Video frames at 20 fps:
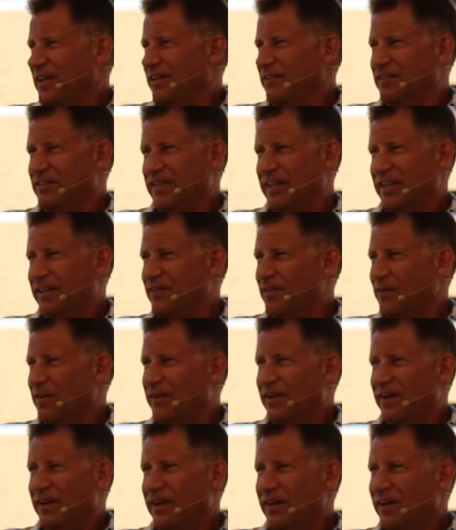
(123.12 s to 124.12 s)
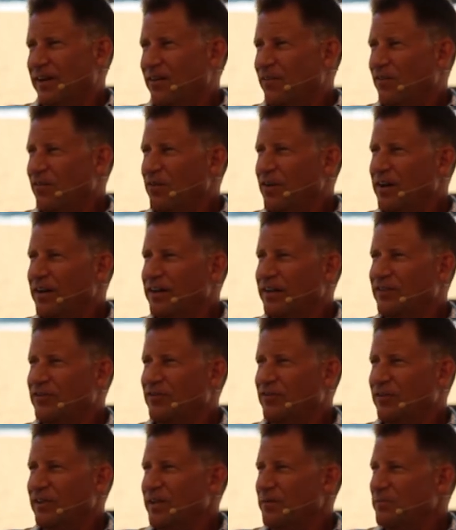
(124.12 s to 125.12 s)
and I was like going, what a
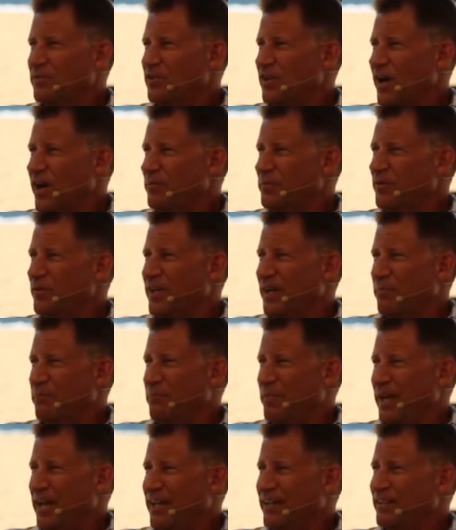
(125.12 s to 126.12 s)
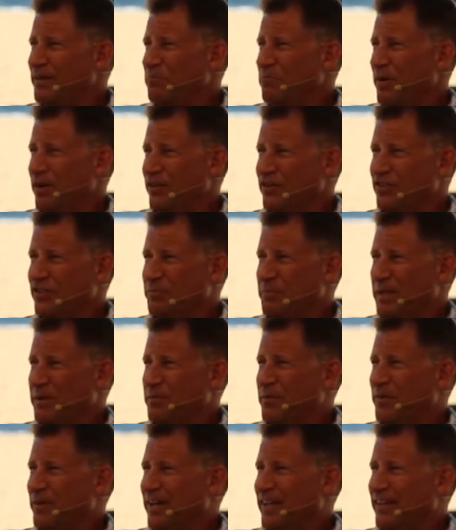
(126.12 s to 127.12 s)
dream job. You get paid to punch
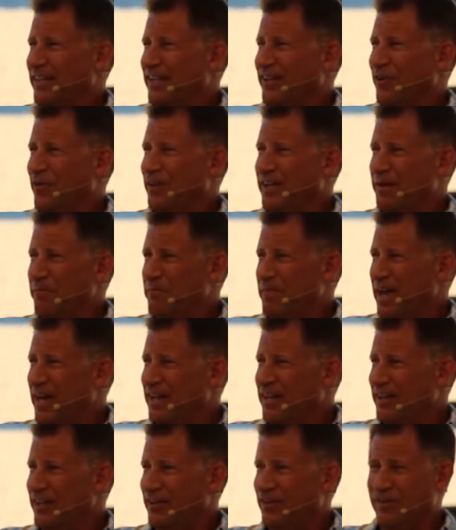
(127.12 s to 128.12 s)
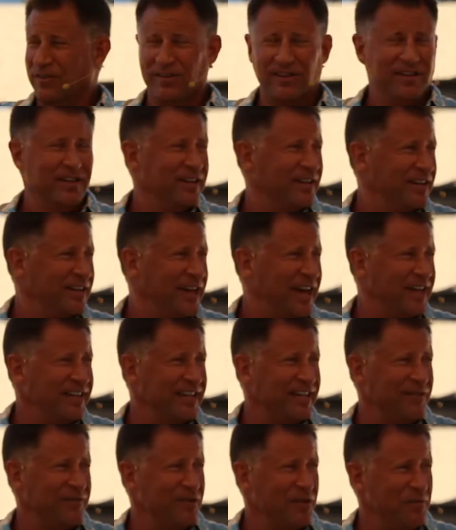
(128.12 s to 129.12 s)
people, and they don't get mad at you. And
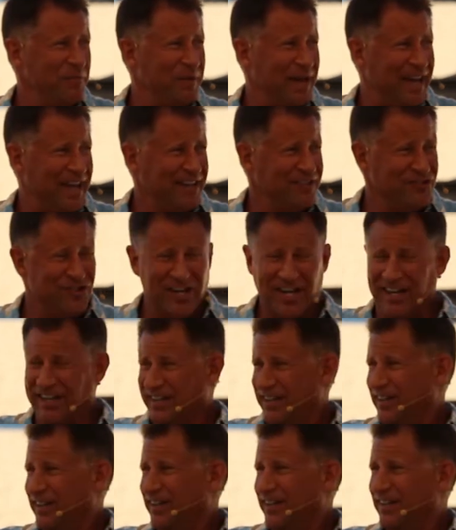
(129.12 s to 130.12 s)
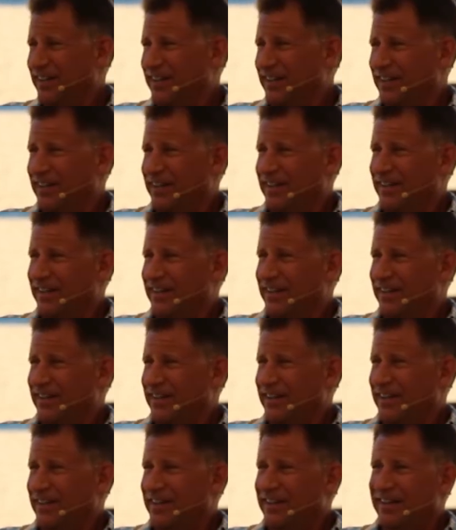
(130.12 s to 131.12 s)
they give you a paycheck.
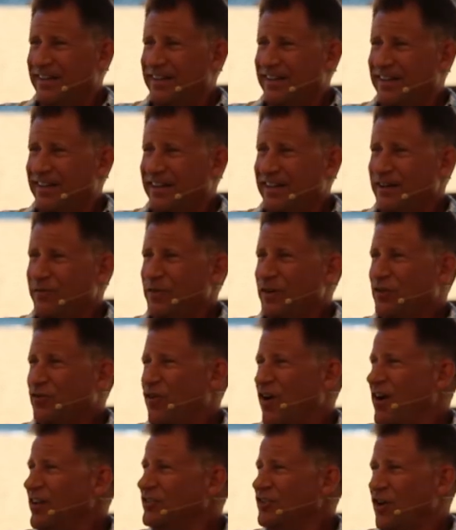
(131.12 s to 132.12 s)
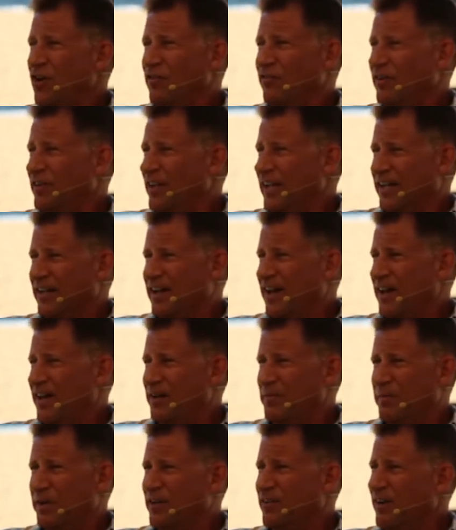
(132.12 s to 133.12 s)
And if you cross over like
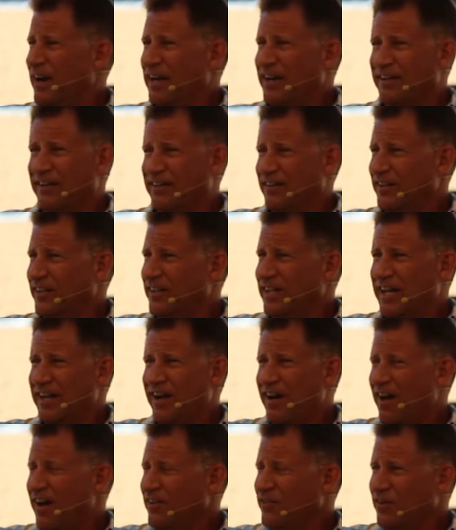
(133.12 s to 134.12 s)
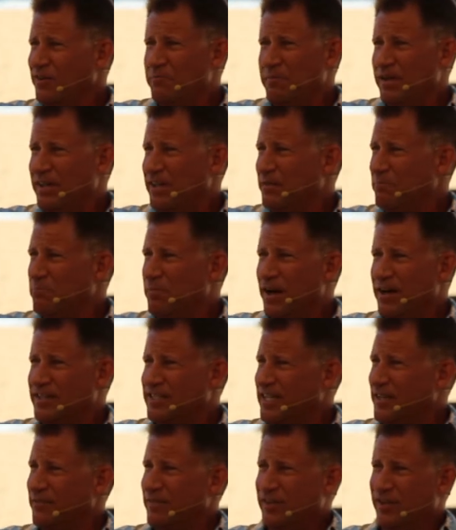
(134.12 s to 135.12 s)
Conor McGregor, you get a hundred million
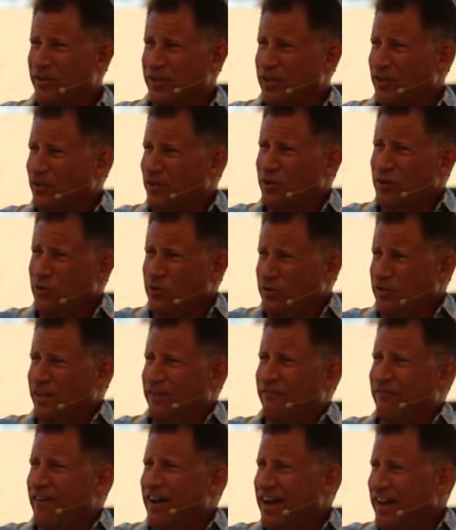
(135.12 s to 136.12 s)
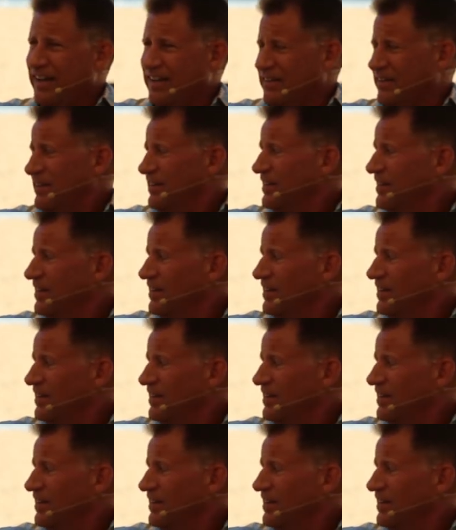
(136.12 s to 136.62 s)
bucks, even though you lose the fight,